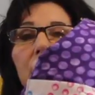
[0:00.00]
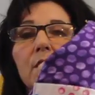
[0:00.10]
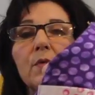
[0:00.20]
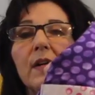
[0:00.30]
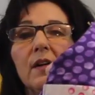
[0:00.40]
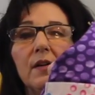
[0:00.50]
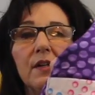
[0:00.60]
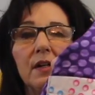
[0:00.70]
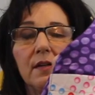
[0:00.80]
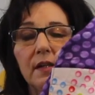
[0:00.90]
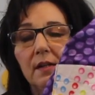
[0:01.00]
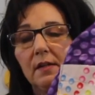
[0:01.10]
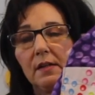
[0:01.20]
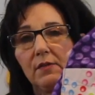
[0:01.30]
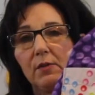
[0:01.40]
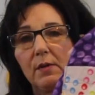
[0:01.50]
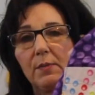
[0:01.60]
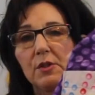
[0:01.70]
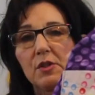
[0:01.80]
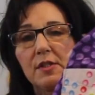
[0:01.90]
little ring on there, and then if you want
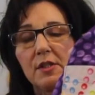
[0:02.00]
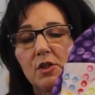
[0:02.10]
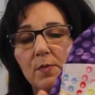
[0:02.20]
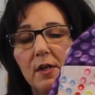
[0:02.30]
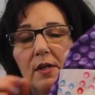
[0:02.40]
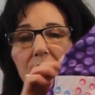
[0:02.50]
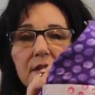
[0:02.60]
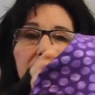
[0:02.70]
to put your stitch markers